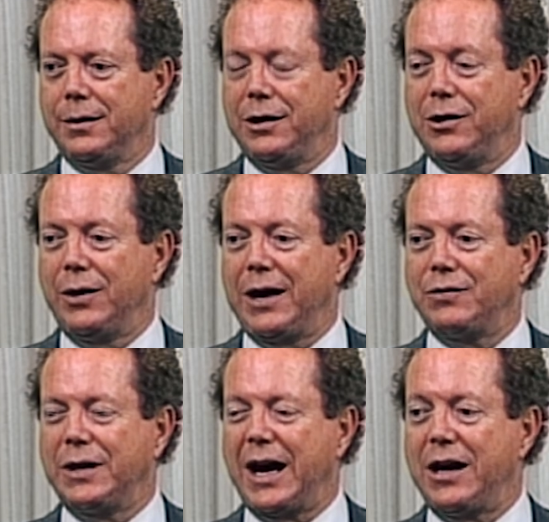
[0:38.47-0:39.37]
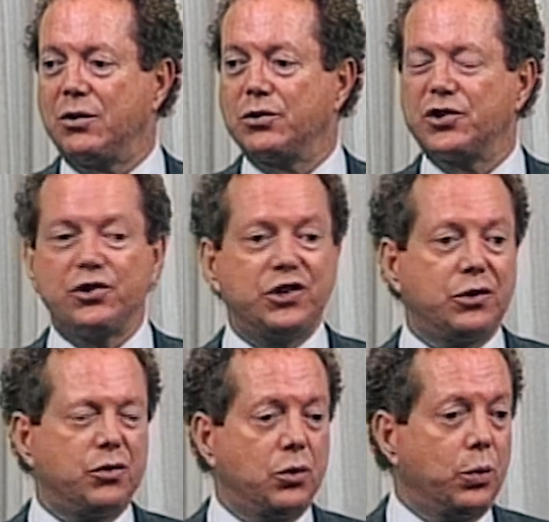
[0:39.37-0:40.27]
You don't have to die and go searching
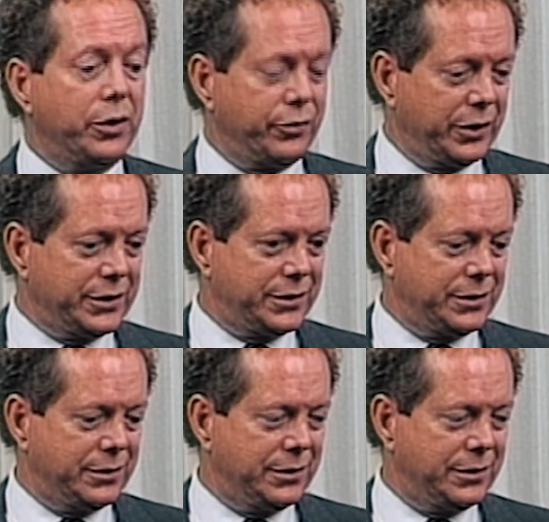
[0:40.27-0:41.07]
through a wilderness.